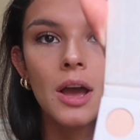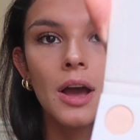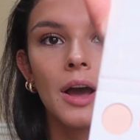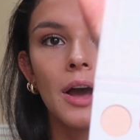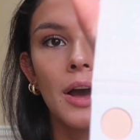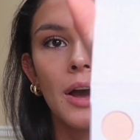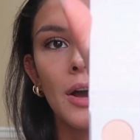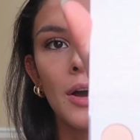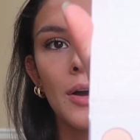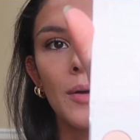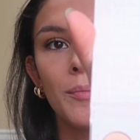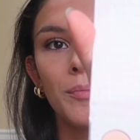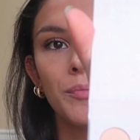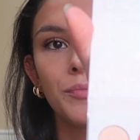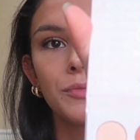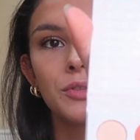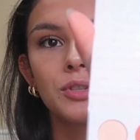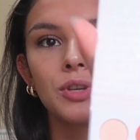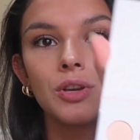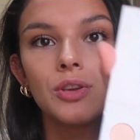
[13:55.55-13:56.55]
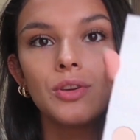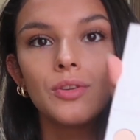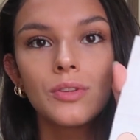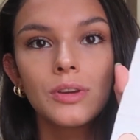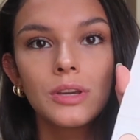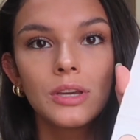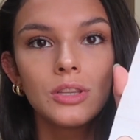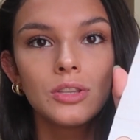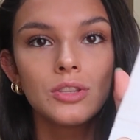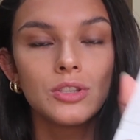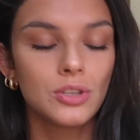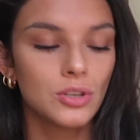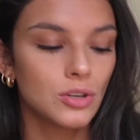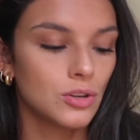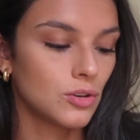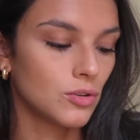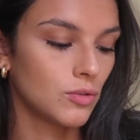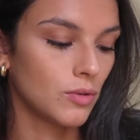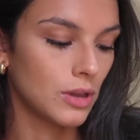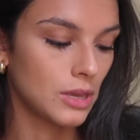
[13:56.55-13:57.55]
So you can
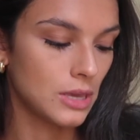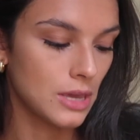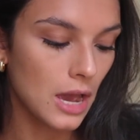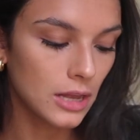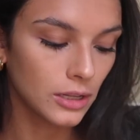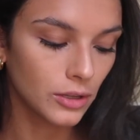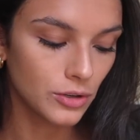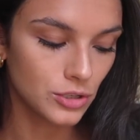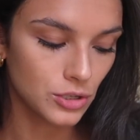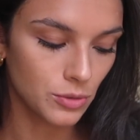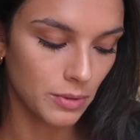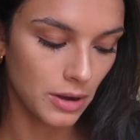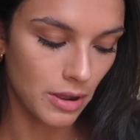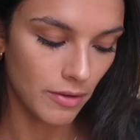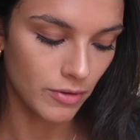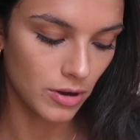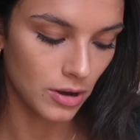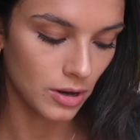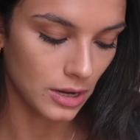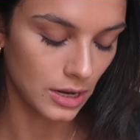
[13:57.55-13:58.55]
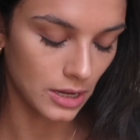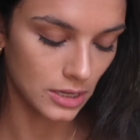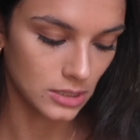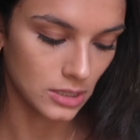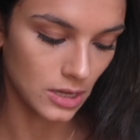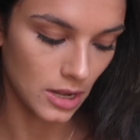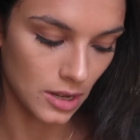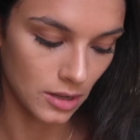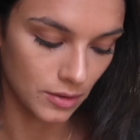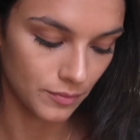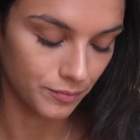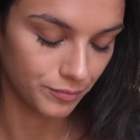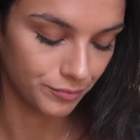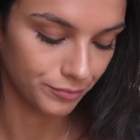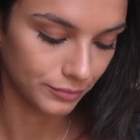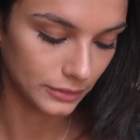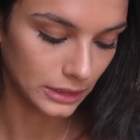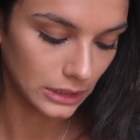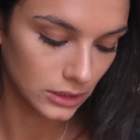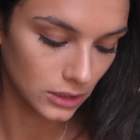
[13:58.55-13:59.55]
do yellows or whatever it is that
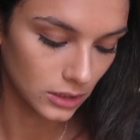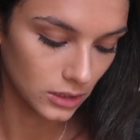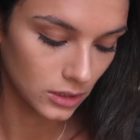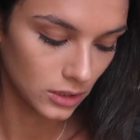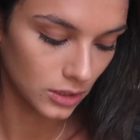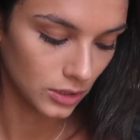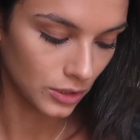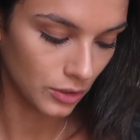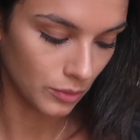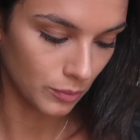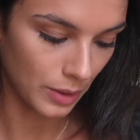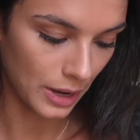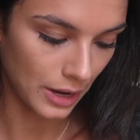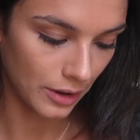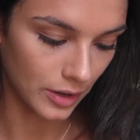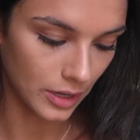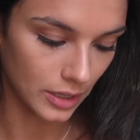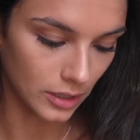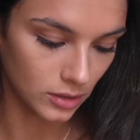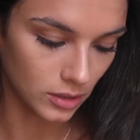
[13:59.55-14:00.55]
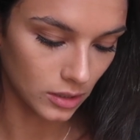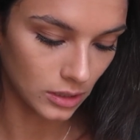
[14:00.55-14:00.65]
you're wearing.